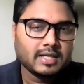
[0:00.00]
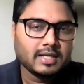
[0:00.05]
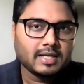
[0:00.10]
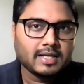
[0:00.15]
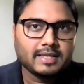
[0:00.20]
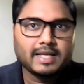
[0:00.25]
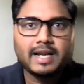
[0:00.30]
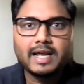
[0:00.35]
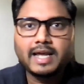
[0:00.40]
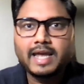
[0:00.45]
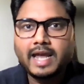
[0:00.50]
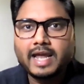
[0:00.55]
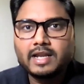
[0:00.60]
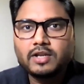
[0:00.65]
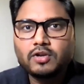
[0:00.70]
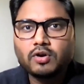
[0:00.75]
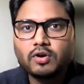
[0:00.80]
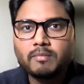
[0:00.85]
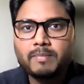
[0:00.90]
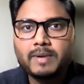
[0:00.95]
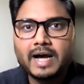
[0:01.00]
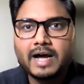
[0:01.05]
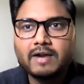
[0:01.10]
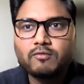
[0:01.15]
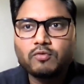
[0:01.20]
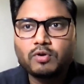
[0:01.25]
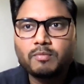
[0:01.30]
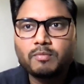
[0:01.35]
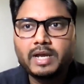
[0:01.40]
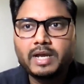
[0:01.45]
then again, your
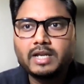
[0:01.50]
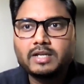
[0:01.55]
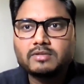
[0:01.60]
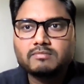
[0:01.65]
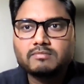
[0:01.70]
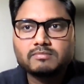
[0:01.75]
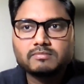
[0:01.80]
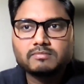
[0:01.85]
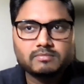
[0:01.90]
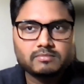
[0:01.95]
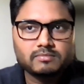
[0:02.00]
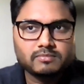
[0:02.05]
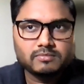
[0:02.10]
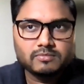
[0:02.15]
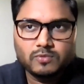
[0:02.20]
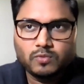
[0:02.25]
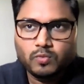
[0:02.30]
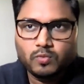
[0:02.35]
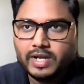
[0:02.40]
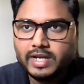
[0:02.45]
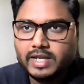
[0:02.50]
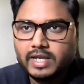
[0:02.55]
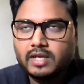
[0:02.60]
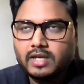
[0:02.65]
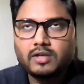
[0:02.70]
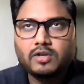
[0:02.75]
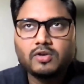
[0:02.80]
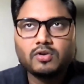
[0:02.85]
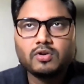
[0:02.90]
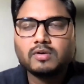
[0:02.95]
plan would be very,
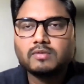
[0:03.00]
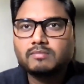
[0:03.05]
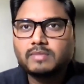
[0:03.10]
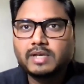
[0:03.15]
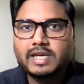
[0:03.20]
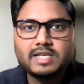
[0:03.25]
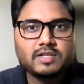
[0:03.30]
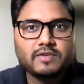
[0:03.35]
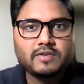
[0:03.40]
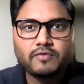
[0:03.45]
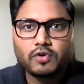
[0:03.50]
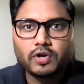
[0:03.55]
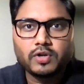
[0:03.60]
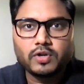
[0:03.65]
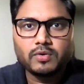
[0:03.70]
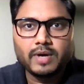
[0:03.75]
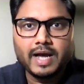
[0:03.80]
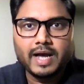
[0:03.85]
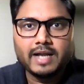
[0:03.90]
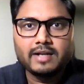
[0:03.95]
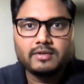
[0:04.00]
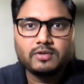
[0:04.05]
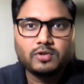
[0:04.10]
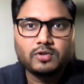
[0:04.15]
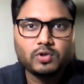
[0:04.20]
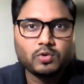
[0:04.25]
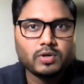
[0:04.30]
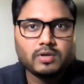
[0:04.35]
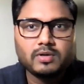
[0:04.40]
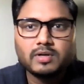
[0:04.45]
easy for you, and
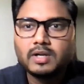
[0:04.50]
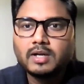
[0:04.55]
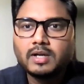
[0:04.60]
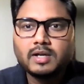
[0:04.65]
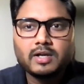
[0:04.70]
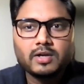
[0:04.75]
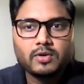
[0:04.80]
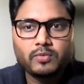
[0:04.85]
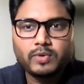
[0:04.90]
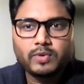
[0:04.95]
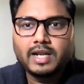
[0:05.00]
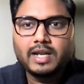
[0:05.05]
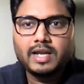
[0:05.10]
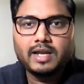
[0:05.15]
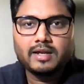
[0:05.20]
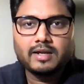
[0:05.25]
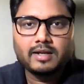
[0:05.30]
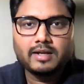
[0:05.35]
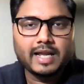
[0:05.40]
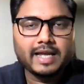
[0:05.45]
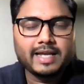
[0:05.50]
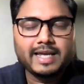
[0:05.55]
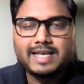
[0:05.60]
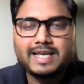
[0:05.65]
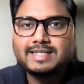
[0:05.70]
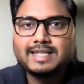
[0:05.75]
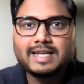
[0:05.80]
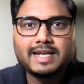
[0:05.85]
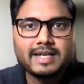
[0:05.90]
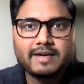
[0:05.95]
you would really like
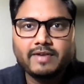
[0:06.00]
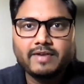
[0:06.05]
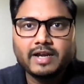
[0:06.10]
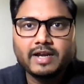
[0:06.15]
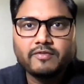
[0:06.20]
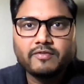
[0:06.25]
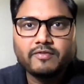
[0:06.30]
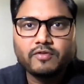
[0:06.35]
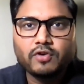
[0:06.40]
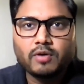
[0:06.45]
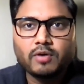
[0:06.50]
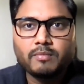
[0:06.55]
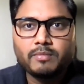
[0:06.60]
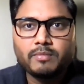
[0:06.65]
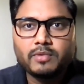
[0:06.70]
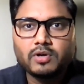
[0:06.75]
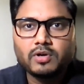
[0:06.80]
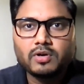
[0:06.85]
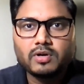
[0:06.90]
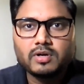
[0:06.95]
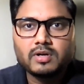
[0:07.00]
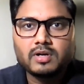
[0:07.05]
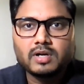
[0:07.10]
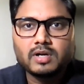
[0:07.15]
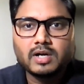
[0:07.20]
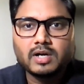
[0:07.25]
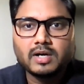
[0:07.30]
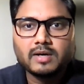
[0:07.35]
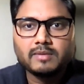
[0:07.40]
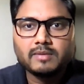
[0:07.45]
easily deviate from your
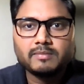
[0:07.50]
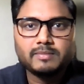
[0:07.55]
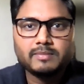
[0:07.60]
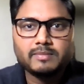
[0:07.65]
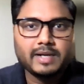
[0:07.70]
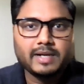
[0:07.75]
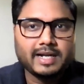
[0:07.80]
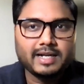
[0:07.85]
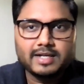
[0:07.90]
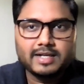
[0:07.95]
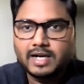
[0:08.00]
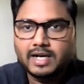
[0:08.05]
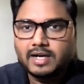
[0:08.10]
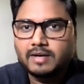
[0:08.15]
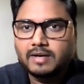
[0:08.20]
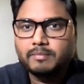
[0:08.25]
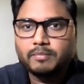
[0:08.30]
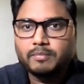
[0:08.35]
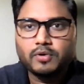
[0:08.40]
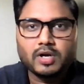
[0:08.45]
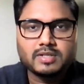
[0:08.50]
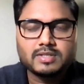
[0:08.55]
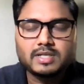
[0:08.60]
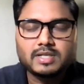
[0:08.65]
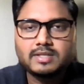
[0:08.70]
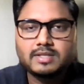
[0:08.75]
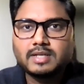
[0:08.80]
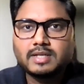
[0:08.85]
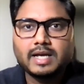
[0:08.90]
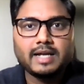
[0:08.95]
entire
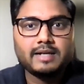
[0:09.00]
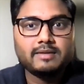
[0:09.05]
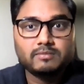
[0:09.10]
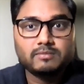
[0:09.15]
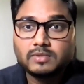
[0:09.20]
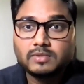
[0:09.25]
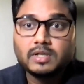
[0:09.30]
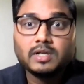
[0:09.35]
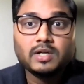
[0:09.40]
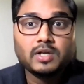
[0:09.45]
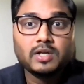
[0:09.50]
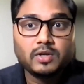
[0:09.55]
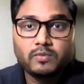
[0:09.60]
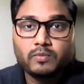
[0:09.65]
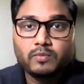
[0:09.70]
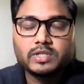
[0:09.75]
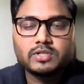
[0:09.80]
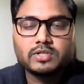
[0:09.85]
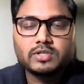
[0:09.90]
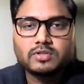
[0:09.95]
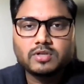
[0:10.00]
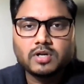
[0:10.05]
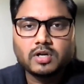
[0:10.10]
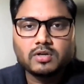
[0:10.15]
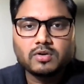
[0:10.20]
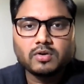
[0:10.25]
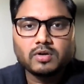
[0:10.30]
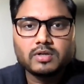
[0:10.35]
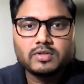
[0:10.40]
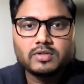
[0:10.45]
process, and which is
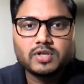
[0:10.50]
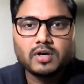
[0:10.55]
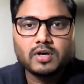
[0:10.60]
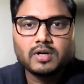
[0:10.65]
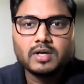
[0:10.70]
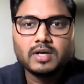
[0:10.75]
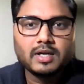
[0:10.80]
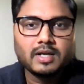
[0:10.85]
not good. So